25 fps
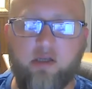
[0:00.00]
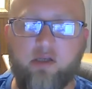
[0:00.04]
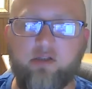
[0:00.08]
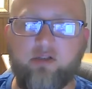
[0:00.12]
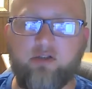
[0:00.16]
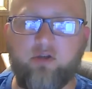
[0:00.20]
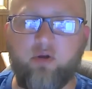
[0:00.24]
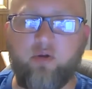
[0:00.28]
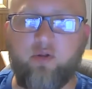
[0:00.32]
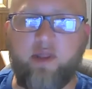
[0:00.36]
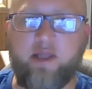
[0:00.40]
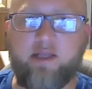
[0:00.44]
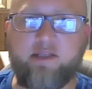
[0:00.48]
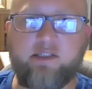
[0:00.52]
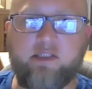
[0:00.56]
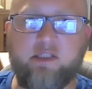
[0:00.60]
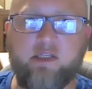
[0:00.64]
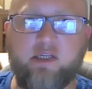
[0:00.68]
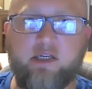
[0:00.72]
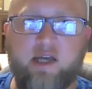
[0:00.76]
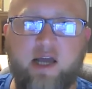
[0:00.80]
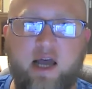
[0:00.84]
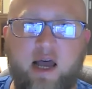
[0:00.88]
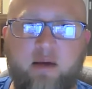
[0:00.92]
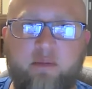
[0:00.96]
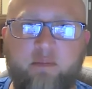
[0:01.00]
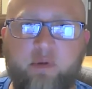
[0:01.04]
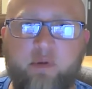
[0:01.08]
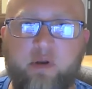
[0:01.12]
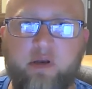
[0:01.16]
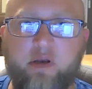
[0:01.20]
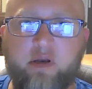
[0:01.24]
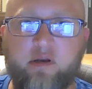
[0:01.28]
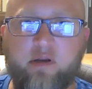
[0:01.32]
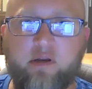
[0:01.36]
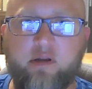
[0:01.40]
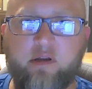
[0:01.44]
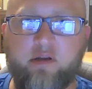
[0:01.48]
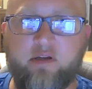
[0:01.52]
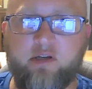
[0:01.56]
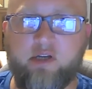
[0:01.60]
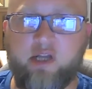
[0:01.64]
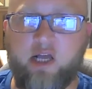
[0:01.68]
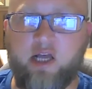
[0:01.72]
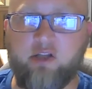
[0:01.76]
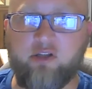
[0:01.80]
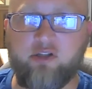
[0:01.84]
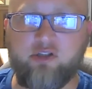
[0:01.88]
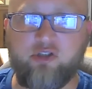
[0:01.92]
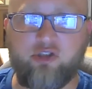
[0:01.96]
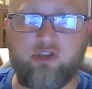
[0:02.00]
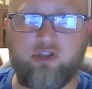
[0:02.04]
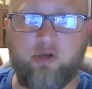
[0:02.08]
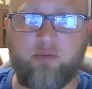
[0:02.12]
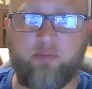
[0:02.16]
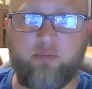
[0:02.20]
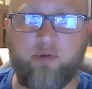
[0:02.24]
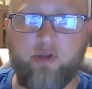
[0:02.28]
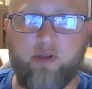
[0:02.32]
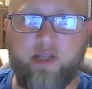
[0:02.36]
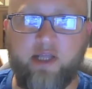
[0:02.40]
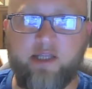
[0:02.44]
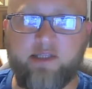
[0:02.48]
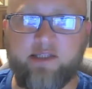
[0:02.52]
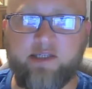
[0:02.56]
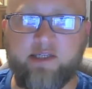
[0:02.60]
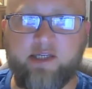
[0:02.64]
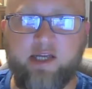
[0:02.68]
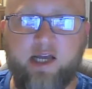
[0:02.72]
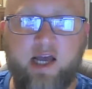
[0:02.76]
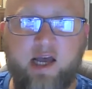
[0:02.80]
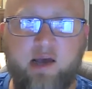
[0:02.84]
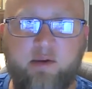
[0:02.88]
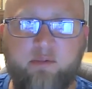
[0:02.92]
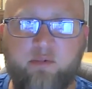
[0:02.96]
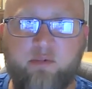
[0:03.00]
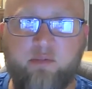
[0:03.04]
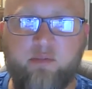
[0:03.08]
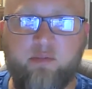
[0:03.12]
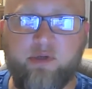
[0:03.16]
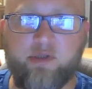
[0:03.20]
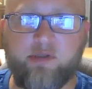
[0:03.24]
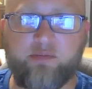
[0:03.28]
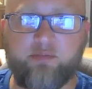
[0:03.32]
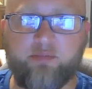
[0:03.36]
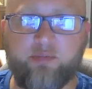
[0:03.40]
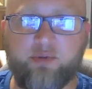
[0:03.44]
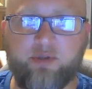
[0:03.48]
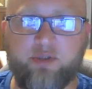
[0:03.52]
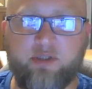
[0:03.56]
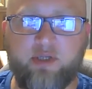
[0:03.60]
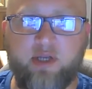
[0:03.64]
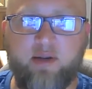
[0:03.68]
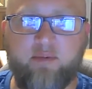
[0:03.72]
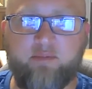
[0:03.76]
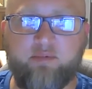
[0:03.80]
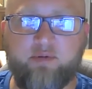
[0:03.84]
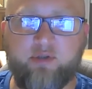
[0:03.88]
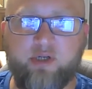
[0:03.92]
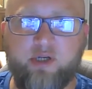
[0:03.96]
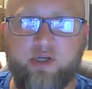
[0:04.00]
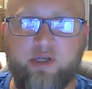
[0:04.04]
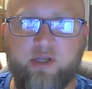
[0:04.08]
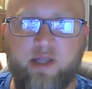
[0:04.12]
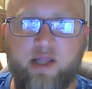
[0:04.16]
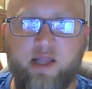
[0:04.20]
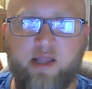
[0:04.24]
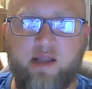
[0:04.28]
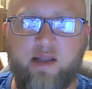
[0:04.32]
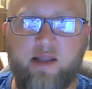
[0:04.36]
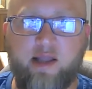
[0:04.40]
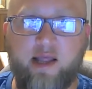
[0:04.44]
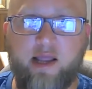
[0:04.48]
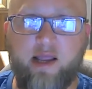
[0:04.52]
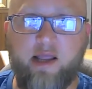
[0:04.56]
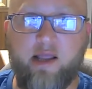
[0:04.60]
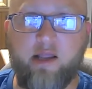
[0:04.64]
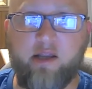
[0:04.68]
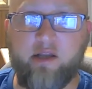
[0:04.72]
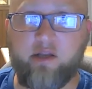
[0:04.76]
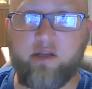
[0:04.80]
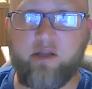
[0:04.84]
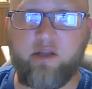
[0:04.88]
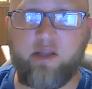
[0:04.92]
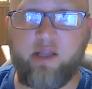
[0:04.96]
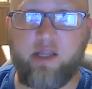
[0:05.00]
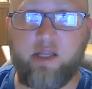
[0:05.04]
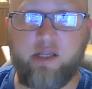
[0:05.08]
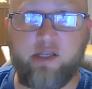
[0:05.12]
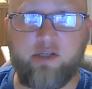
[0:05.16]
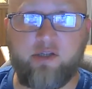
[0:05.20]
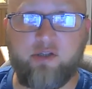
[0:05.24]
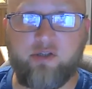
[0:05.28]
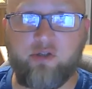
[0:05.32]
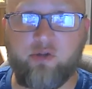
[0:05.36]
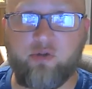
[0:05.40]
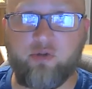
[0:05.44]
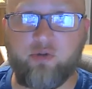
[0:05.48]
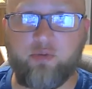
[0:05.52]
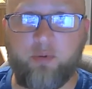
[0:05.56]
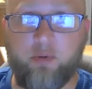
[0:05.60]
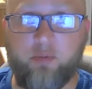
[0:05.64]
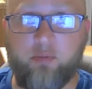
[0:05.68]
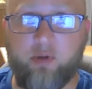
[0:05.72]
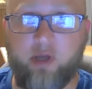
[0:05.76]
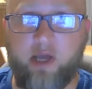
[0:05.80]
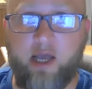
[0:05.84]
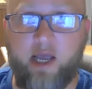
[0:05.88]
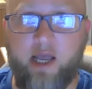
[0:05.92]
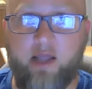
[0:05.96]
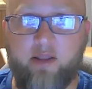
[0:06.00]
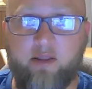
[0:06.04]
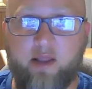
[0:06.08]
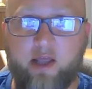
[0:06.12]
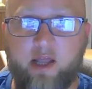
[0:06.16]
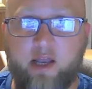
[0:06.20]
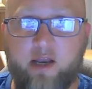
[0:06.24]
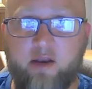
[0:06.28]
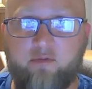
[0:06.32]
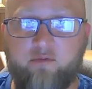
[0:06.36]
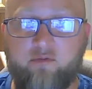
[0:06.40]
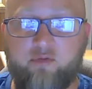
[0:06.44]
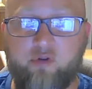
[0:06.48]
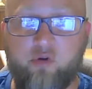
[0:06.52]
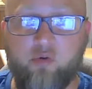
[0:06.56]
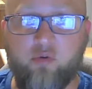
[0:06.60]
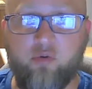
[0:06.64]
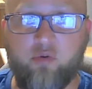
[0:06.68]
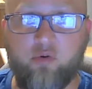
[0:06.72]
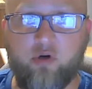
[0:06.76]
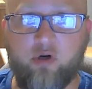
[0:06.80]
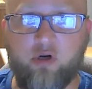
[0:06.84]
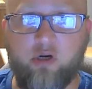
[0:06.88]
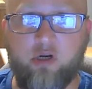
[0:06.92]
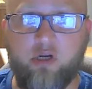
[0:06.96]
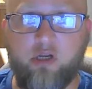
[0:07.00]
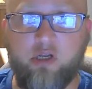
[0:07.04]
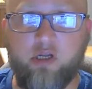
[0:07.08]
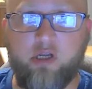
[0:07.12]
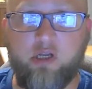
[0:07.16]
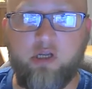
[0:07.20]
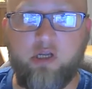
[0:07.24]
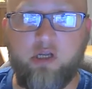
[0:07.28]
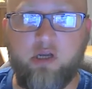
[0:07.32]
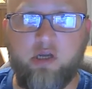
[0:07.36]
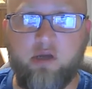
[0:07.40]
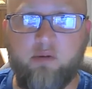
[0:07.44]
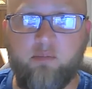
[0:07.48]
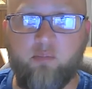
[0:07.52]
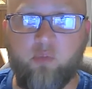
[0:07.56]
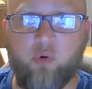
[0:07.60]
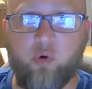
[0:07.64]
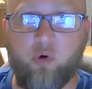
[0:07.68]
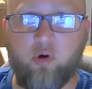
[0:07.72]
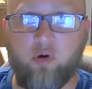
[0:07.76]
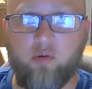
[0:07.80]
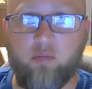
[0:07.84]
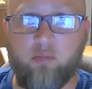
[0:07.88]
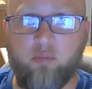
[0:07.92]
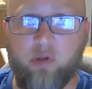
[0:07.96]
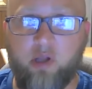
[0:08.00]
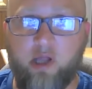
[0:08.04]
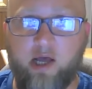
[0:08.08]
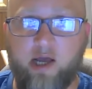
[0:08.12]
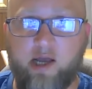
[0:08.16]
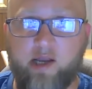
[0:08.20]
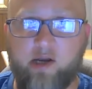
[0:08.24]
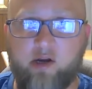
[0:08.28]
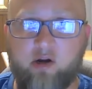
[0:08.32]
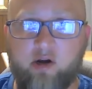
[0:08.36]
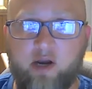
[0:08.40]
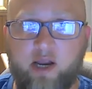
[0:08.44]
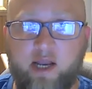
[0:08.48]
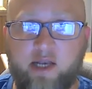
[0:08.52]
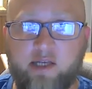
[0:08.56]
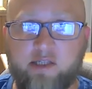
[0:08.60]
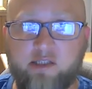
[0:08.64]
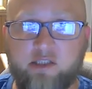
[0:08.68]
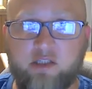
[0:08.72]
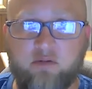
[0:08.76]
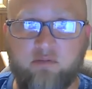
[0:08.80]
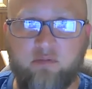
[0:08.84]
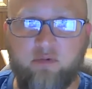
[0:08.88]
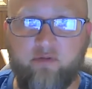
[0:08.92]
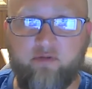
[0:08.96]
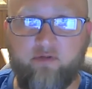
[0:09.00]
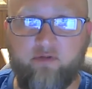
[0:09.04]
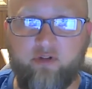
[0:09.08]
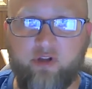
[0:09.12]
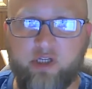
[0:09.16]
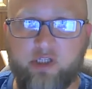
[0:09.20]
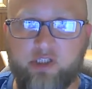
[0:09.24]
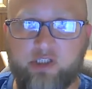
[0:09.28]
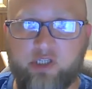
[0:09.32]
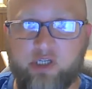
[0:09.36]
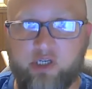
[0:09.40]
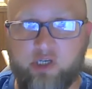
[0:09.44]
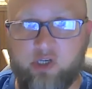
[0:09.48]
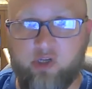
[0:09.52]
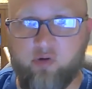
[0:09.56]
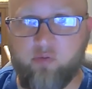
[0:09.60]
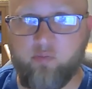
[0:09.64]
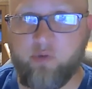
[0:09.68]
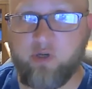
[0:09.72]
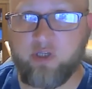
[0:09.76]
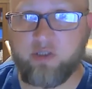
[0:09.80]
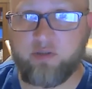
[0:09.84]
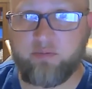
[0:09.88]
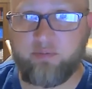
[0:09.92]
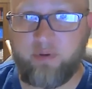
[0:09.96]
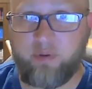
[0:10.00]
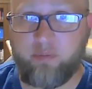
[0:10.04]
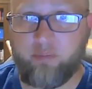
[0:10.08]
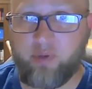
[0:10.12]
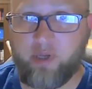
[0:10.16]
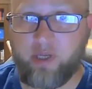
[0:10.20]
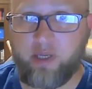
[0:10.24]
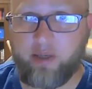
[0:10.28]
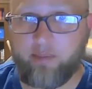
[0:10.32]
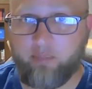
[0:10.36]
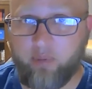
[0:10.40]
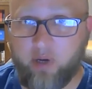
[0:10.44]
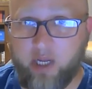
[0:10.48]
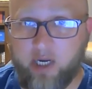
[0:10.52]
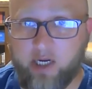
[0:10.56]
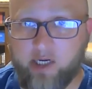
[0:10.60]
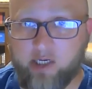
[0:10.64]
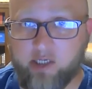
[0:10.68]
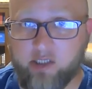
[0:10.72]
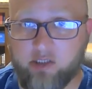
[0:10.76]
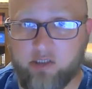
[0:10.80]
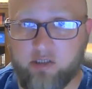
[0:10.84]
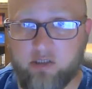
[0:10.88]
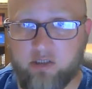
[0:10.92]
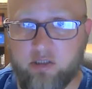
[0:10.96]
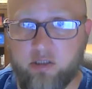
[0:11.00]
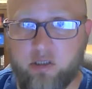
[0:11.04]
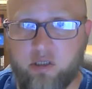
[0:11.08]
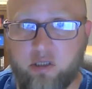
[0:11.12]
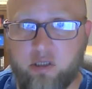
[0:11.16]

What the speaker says: So that's a common, I'll just jump in, that's a common misperception that the Jewish people had, that if you were born blind or had some affliction, you must be being punished.